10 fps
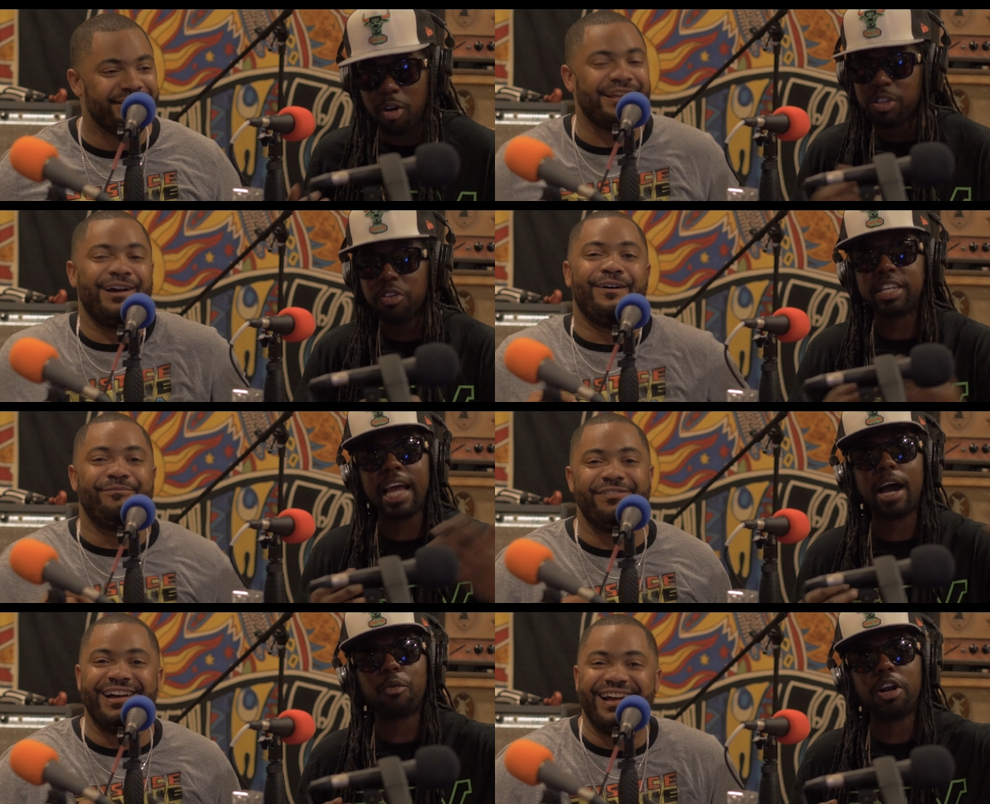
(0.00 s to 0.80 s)
Speaker 1: on. You
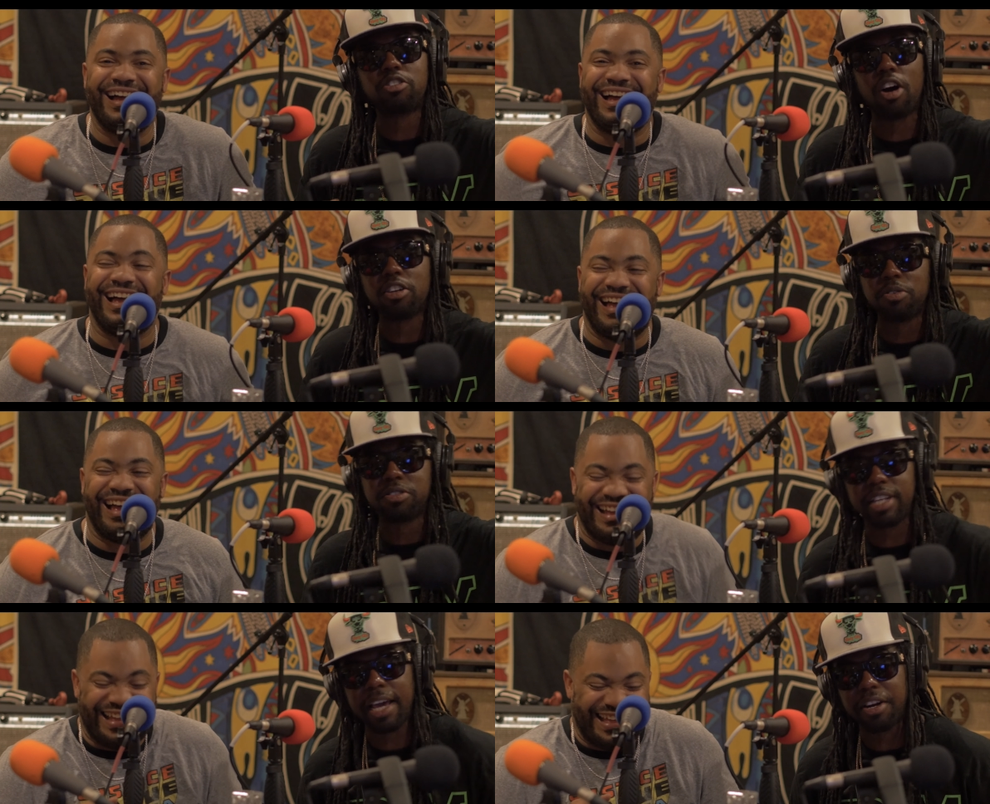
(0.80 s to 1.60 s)
cannot wear draws on
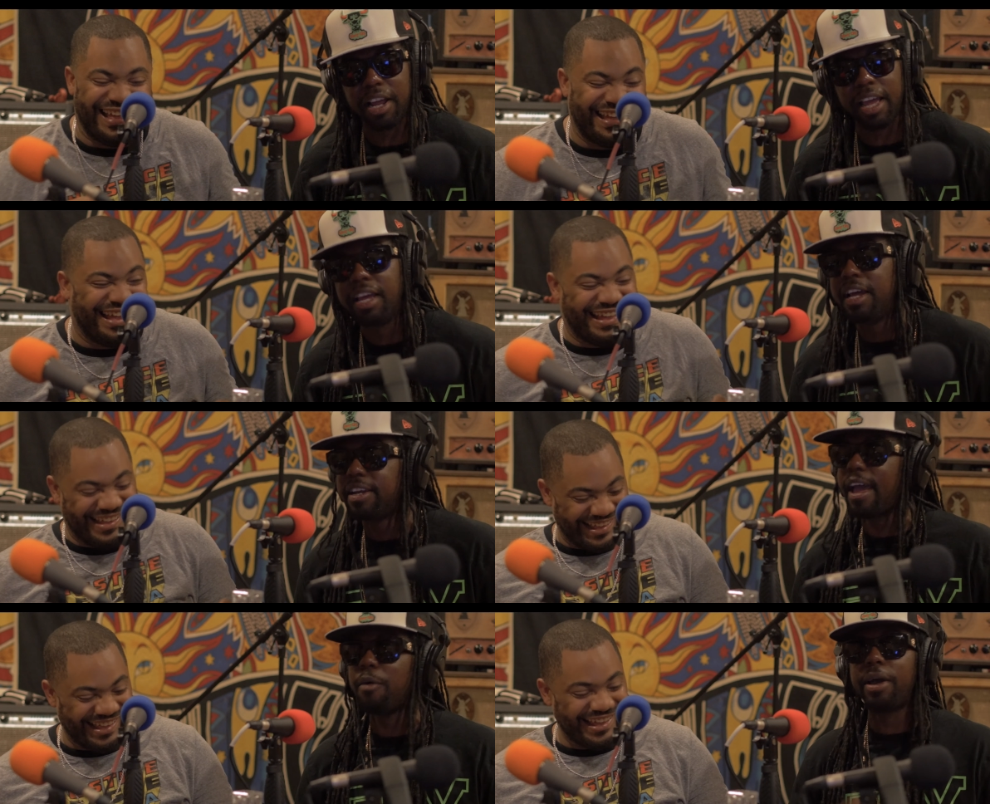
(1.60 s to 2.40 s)
Saturday.
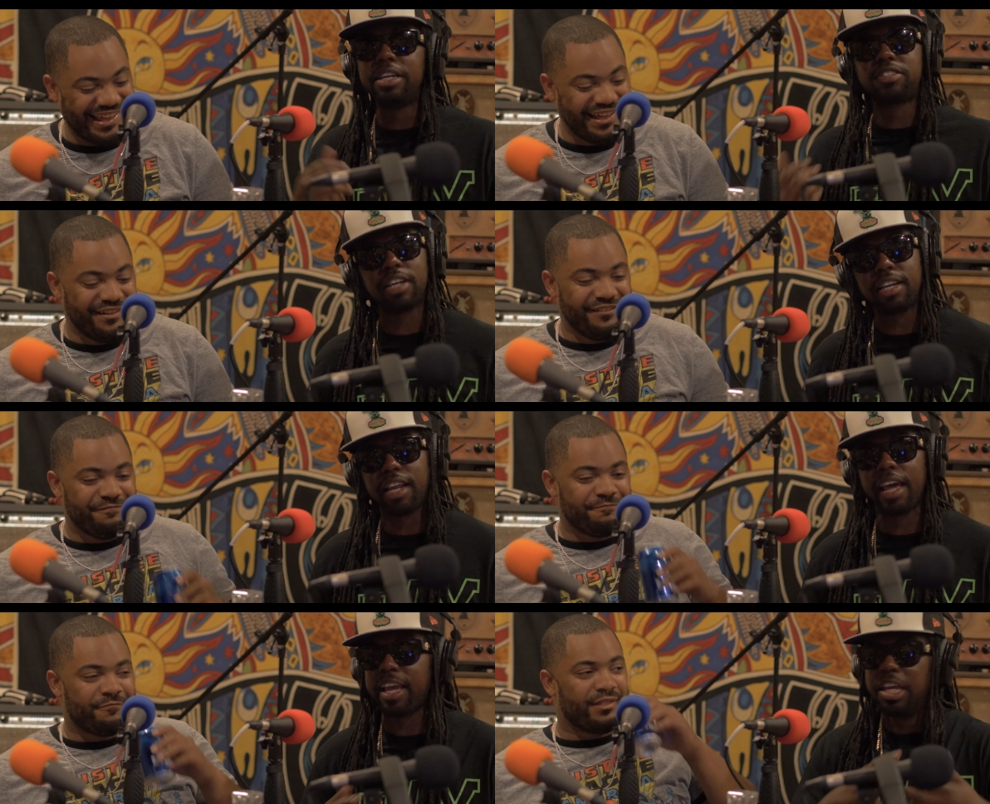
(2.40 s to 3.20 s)
That way,
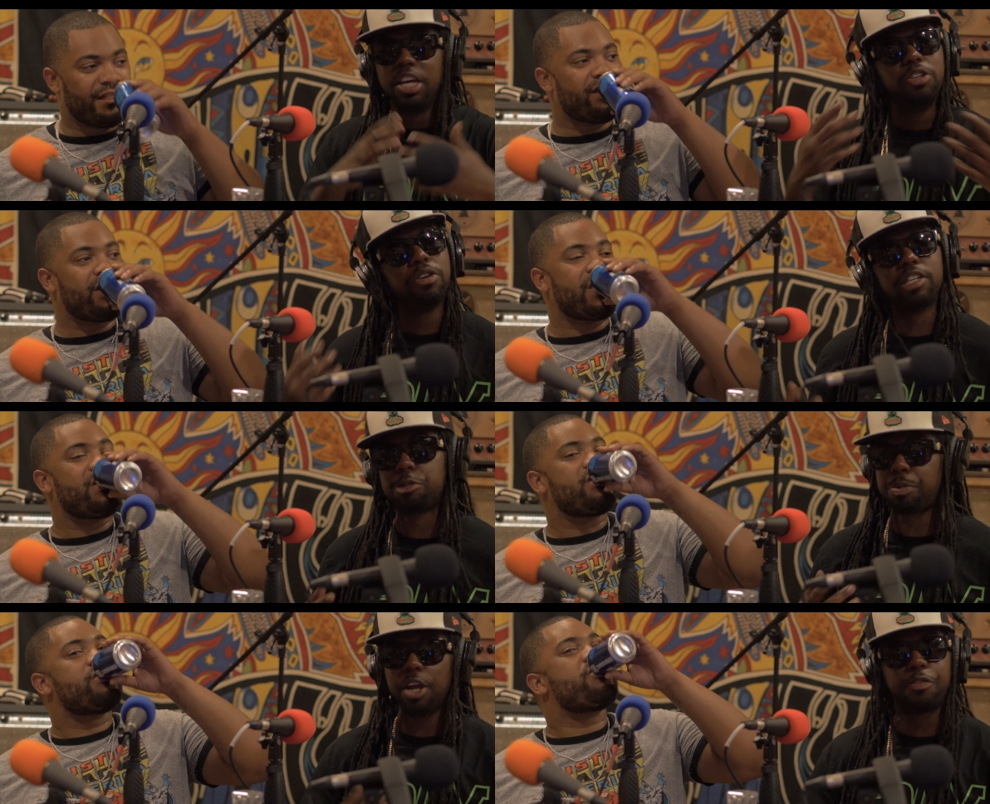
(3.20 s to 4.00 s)
Sunday you can
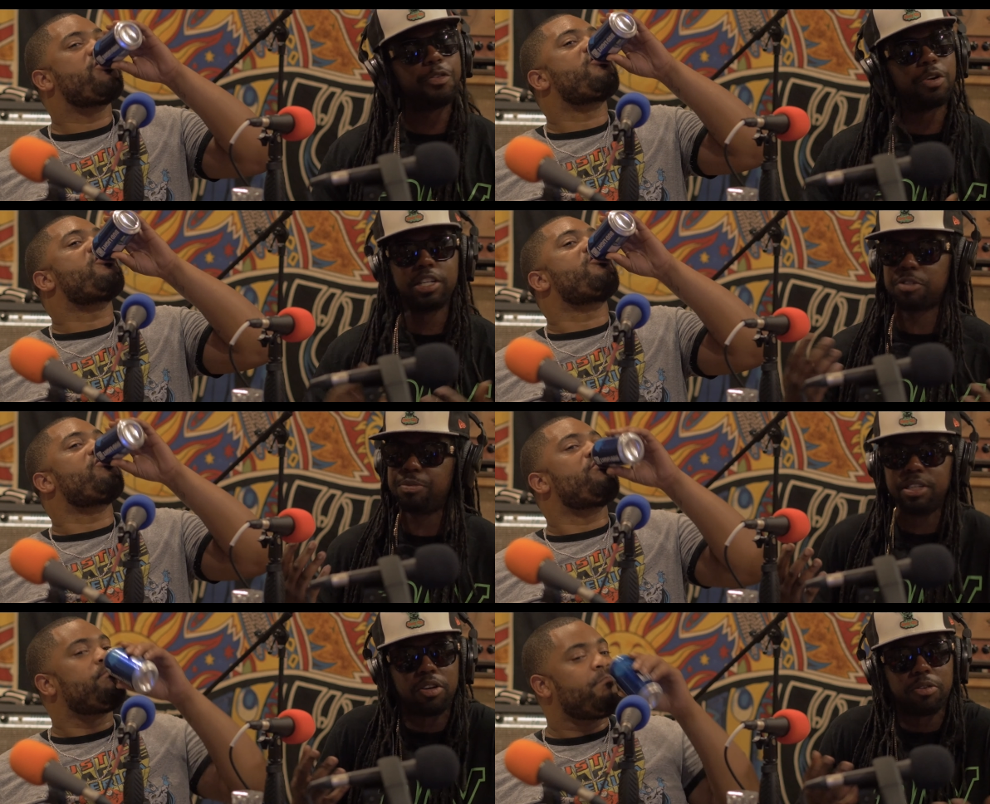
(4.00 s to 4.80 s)
just pray for it. just
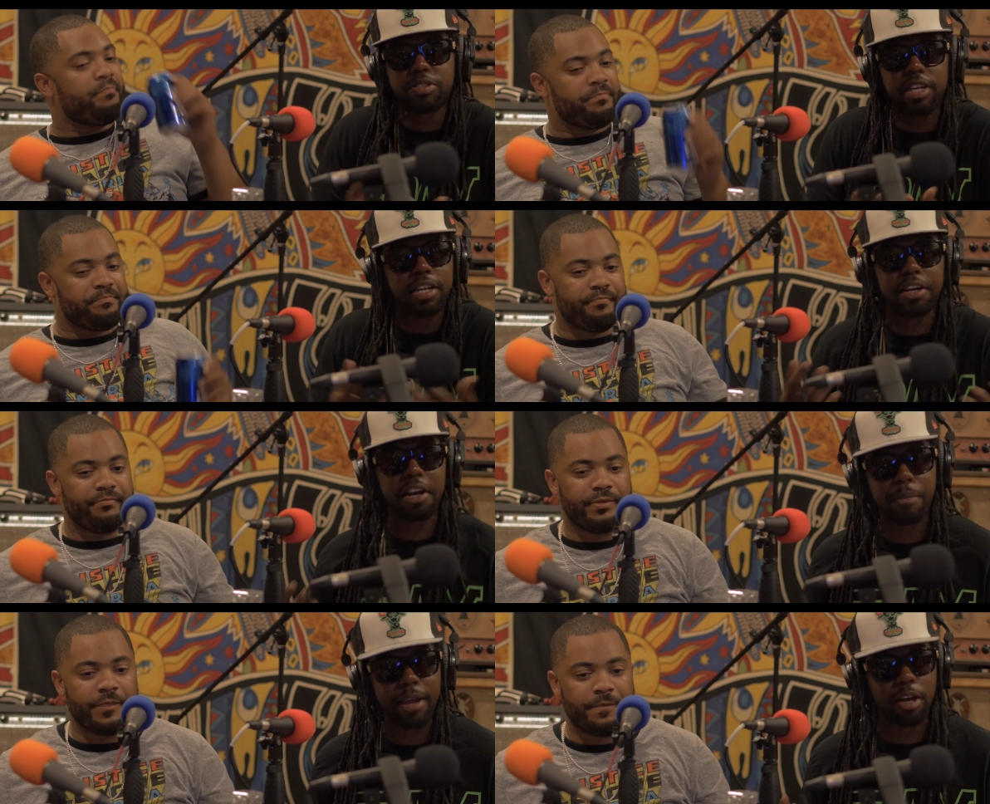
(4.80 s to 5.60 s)
you know what I'm saying, and
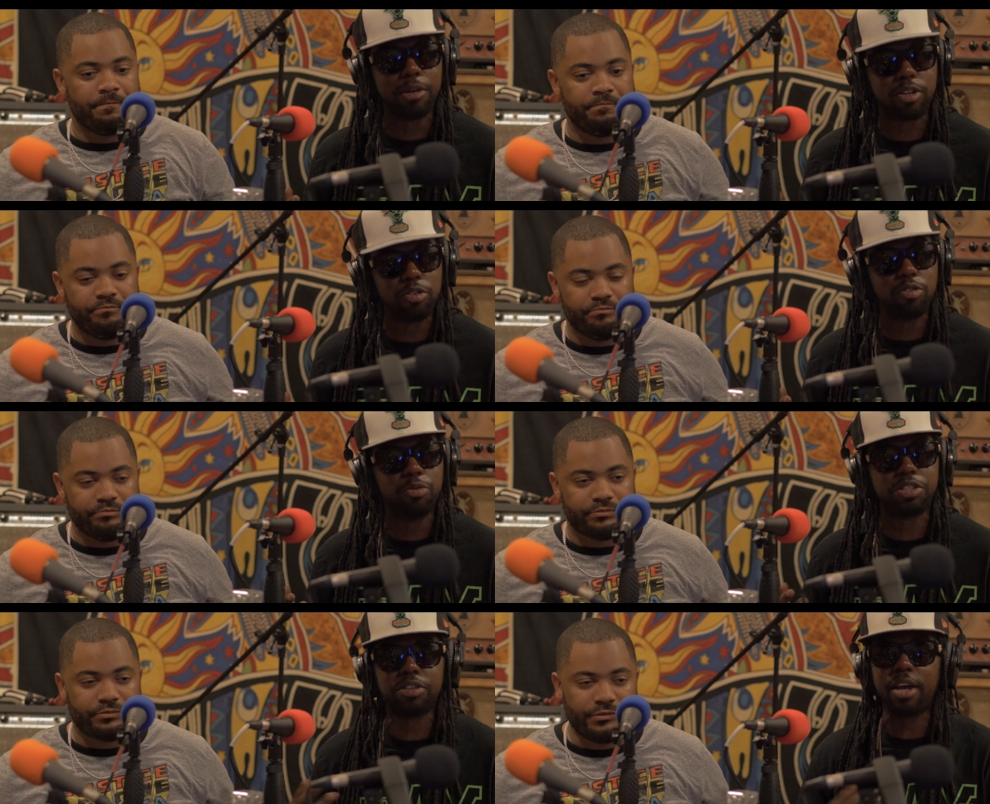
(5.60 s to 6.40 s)
everybody gonna be cool
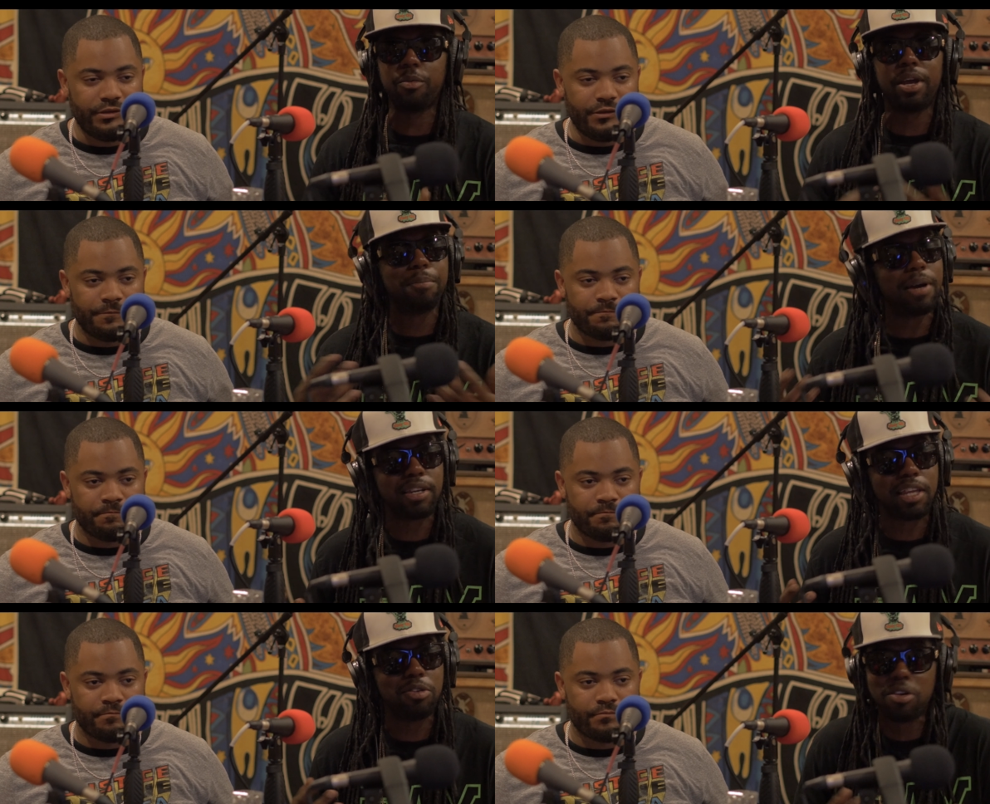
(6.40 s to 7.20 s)
with you. That way,
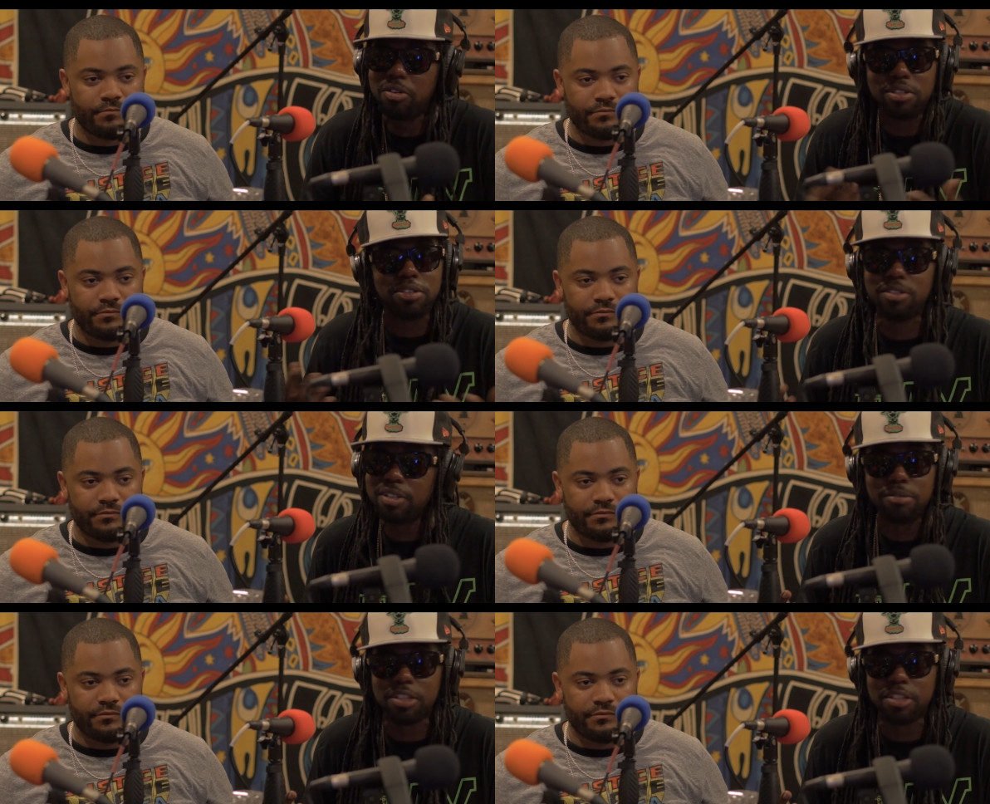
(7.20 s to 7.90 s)
Monday you can